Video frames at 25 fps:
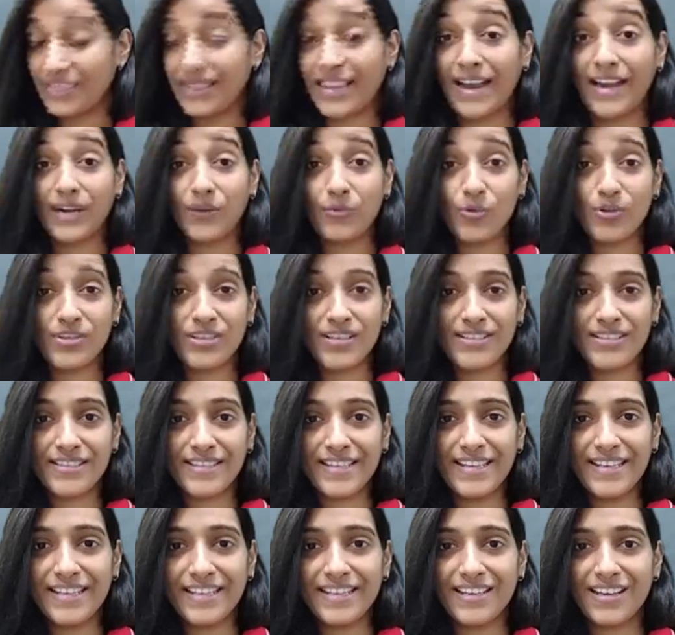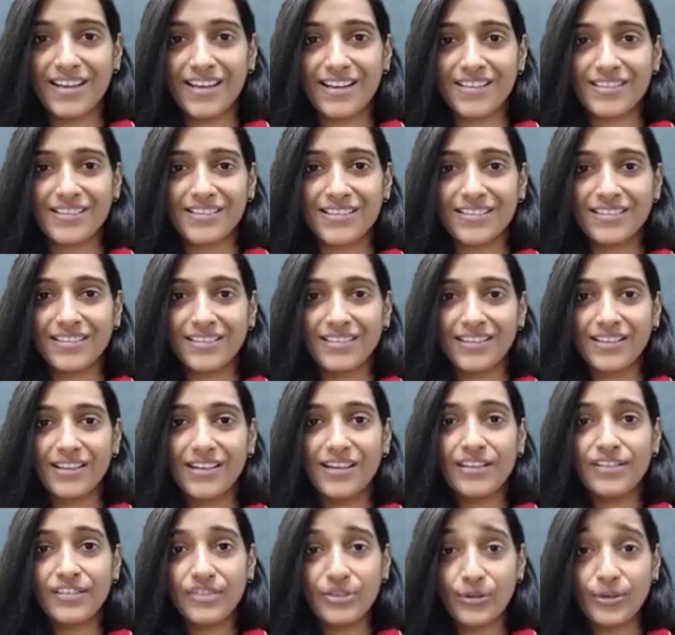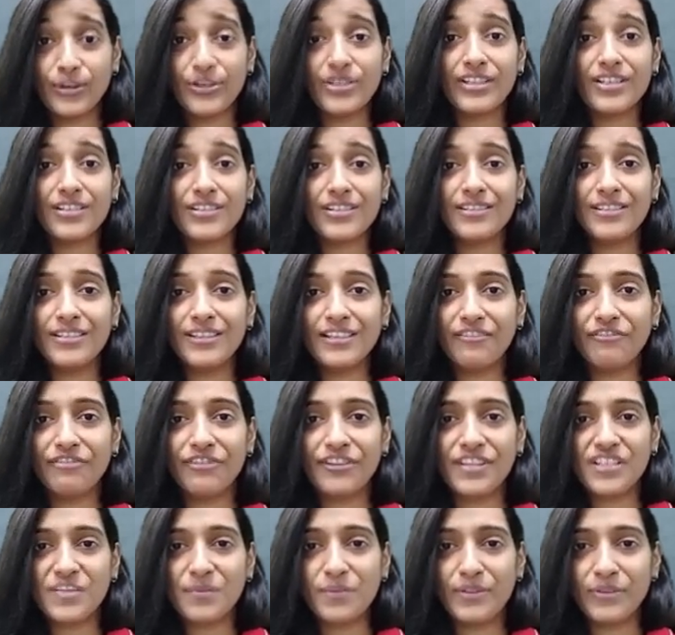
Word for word: That was a steel glass. Did you hear the difference